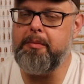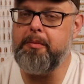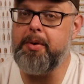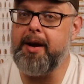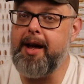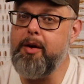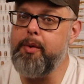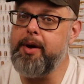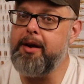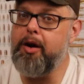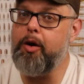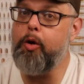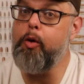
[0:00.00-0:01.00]
but I
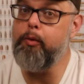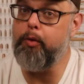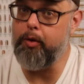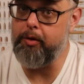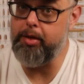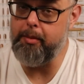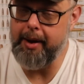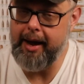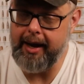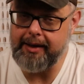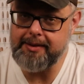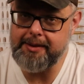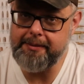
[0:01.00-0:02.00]
went over the
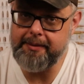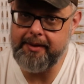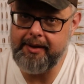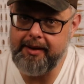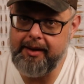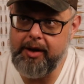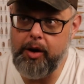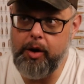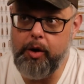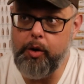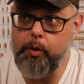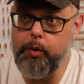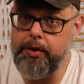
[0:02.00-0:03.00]
max
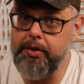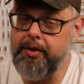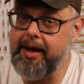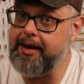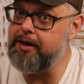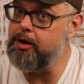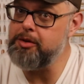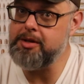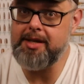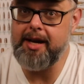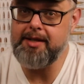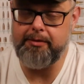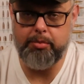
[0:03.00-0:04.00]
with like no
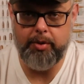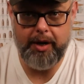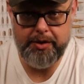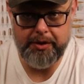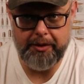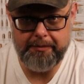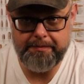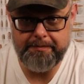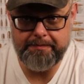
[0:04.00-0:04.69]
signs of pressure,